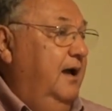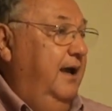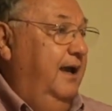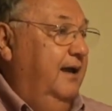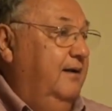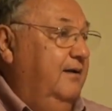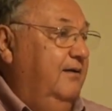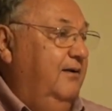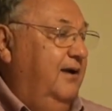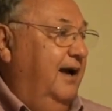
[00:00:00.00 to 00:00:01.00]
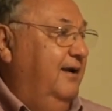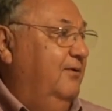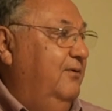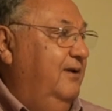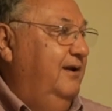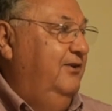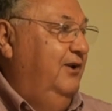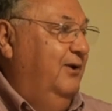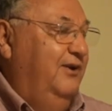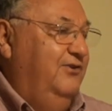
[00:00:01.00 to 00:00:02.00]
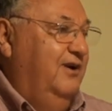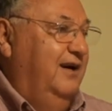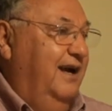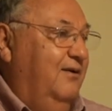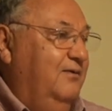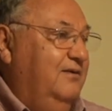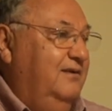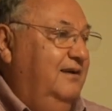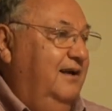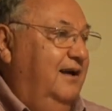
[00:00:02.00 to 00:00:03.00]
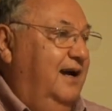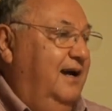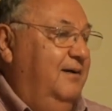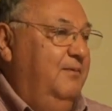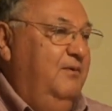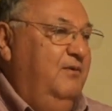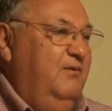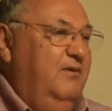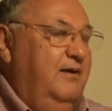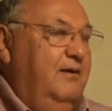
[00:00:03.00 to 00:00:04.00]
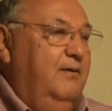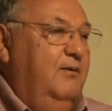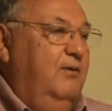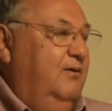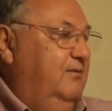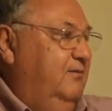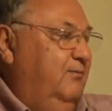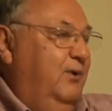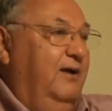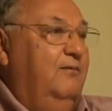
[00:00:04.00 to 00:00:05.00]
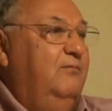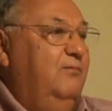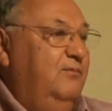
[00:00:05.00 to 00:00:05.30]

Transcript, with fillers: And I go, you know, I start out, uh, well,